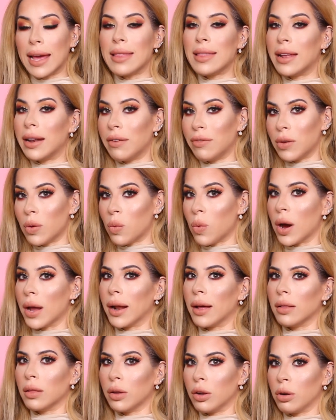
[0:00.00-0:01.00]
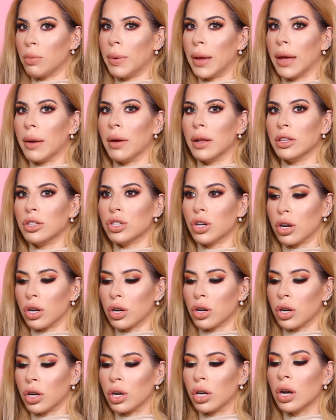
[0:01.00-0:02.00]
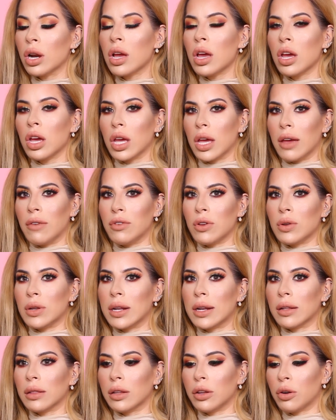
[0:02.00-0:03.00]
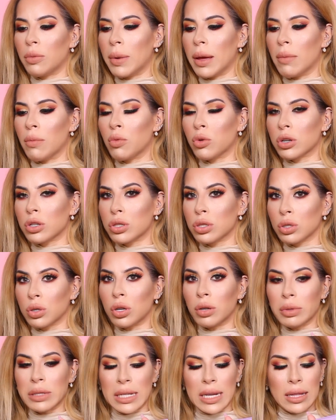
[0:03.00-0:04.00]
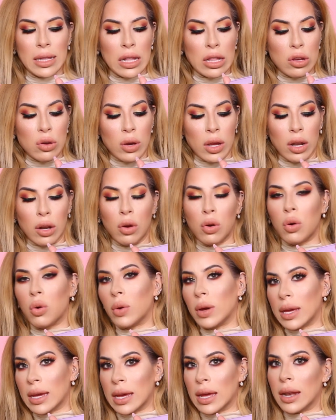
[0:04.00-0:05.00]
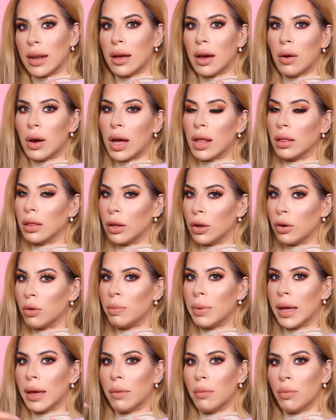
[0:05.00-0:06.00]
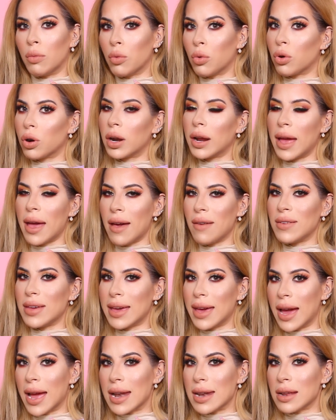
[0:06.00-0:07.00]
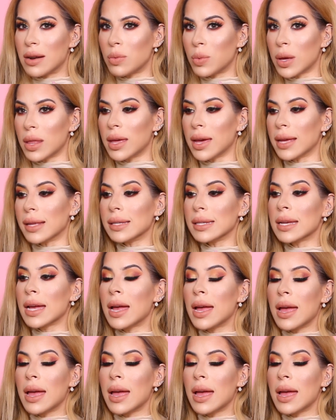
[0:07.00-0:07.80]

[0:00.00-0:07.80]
And then if you want a little bit darker, if you need a little bit more sculpting, then you can go in a little bit more heavy-handed with it.